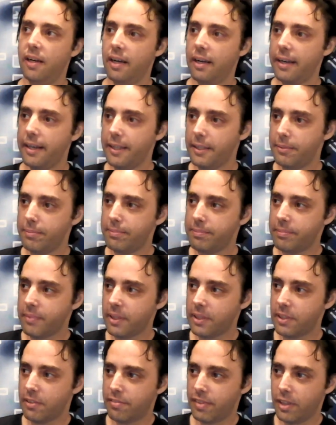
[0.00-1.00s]

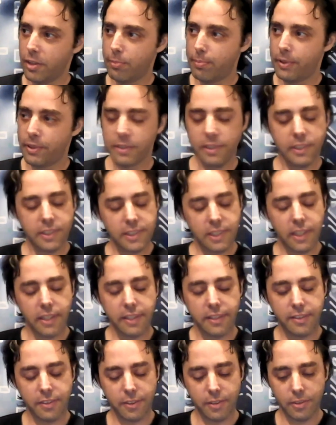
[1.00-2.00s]
a developer
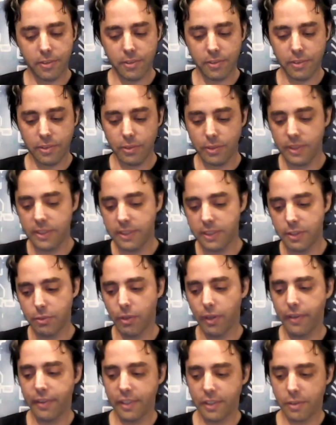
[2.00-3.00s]
decide to do his
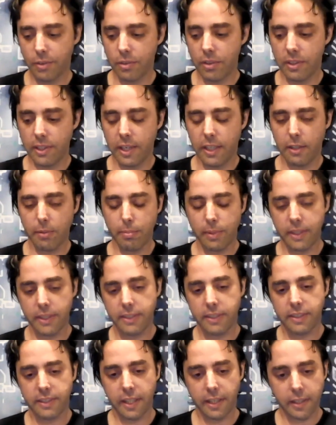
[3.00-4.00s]
query to the
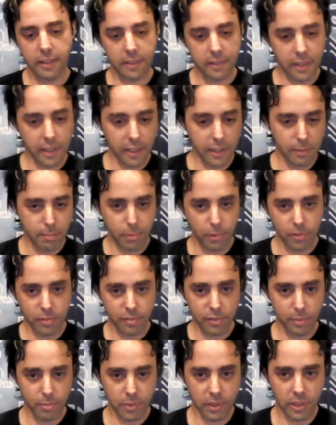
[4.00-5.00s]
database, taking the input
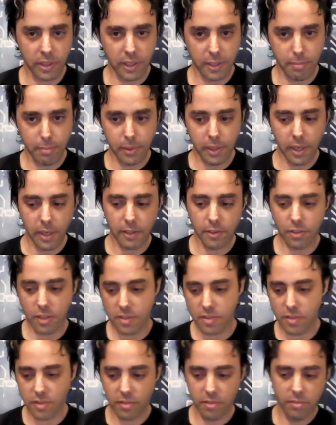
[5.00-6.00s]
from the API and
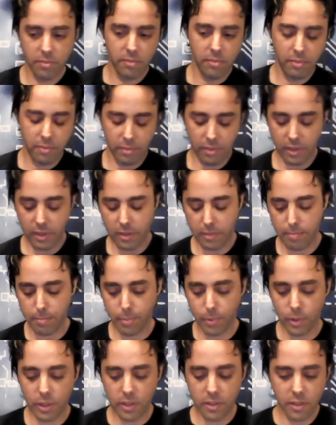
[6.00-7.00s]
just
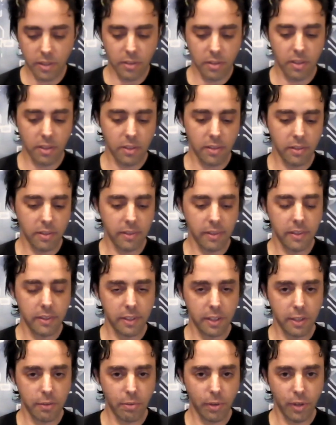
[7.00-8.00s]
put it in
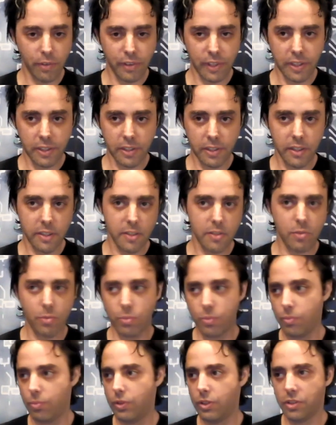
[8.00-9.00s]
the query it is,
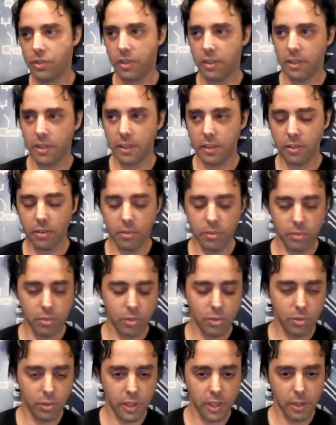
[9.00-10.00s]
which can lead
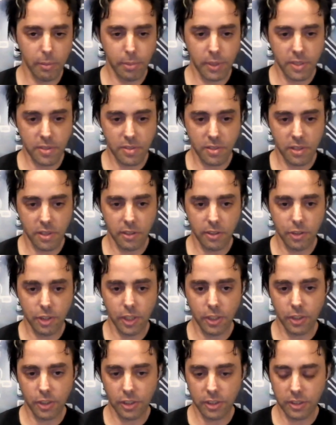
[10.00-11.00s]
to database
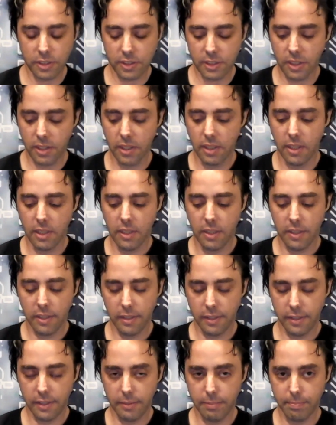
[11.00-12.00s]
injections
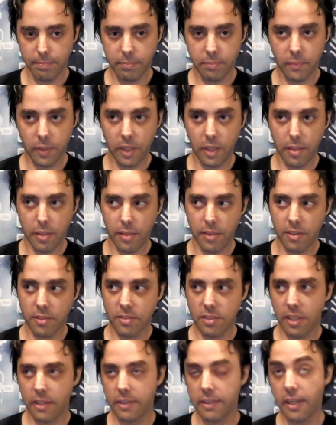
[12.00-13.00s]
and things
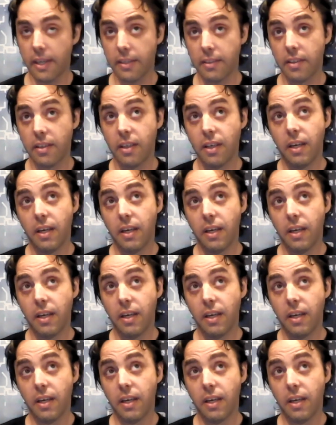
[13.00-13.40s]
like that.